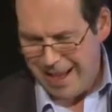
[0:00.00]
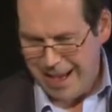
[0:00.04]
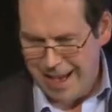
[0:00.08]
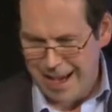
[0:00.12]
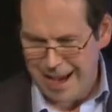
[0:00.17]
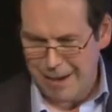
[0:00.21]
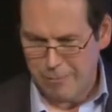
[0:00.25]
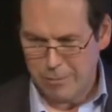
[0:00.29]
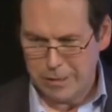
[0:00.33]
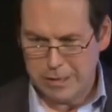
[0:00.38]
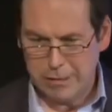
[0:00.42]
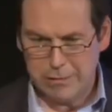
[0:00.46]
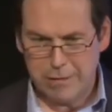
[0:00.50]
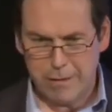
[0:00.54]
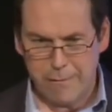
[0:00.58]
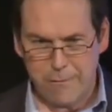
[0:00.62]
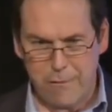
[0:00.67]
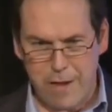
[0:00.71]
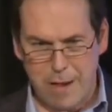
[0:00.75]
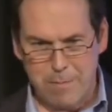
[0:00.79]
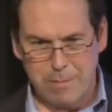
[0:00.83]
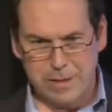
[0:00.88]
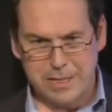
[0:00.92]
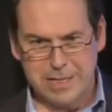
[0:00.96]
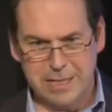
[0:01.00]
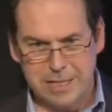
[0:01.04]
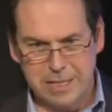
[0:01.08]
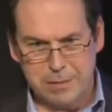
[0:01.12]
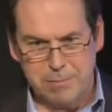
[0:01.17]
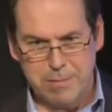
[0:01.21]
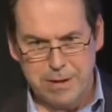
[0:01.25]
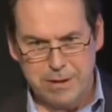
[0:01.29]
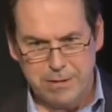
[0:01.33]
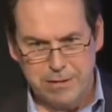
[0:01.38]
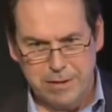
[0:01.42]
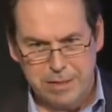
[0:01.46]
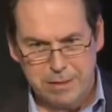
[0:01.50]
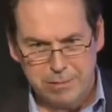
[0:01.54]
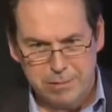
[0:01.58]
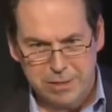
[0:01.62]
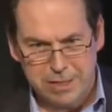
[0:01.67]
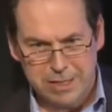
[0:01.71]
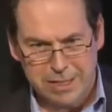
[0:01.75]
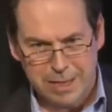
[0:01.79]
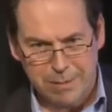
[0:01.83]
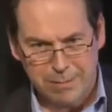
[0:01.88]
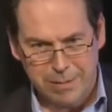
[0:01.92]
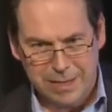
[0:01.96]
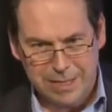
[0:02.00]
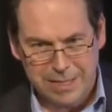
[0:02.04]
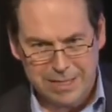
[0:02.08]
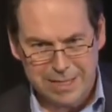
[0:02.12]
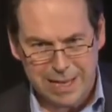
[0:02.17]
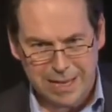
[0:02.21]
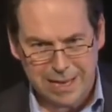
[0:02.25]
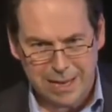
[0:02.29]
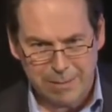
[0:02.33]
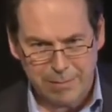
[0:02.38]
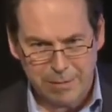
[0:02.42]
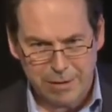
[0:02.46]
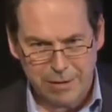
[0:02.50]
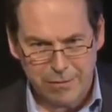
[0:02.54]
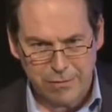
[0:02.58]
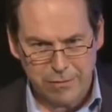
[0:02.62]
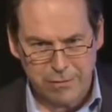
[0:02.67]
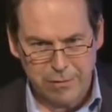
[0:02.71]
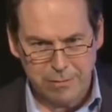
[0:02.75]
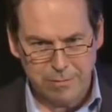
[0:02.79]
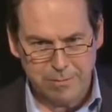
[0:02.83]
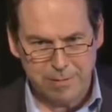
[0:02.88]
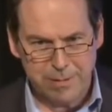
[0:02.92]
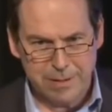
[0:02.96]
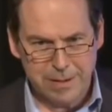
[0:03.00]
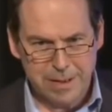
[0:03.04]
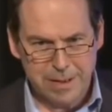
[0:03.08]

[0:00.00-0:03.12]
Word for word: uh, which was a fabulous experience because somebody set up a group